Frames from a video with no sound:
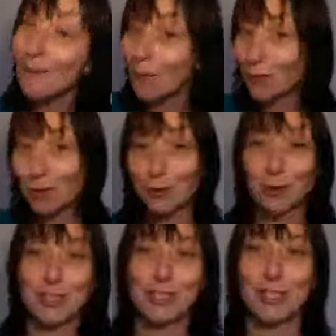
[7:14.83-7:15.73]
or
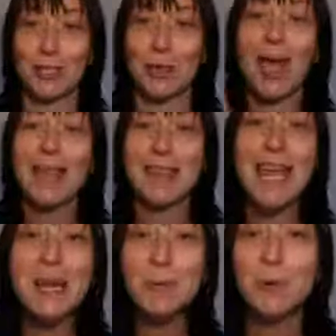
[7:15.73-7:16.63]
across you,
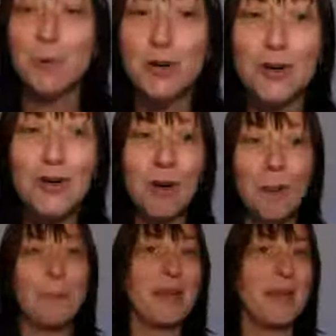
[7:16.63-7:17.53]
they will
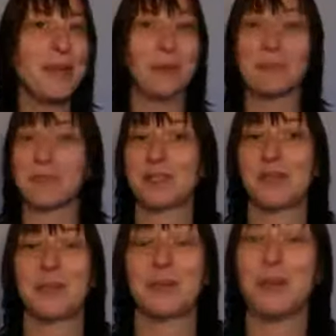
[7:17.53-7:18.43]
not be an
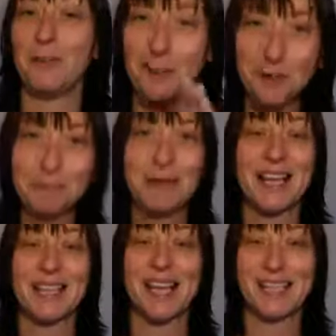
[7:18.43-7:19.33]
obstacle if you've
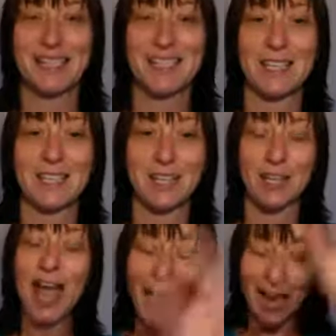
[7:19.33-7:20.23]
made that decision
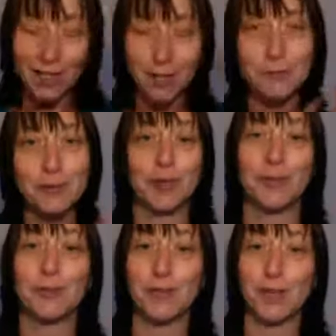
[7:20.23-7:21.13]
and you've got
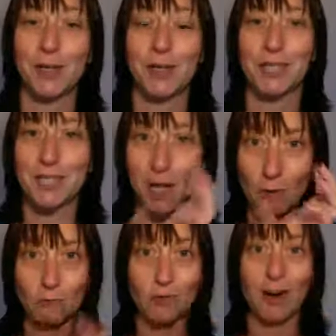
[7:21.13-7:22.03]
your focus
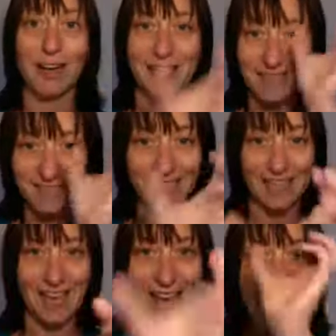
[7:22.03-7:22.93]
right,
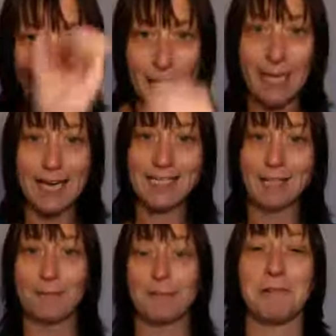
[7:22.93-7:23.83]
yeah? Laser
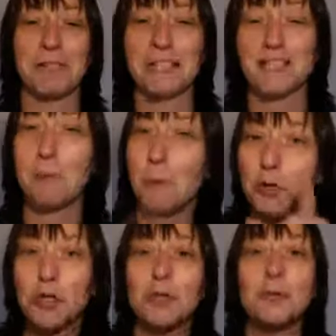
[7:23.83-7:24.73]
focused on what
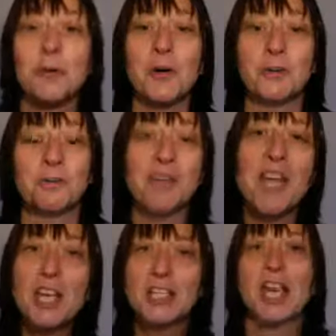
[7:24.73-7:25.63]
you want.
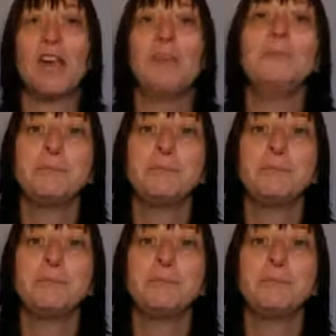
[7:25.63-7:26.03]
So,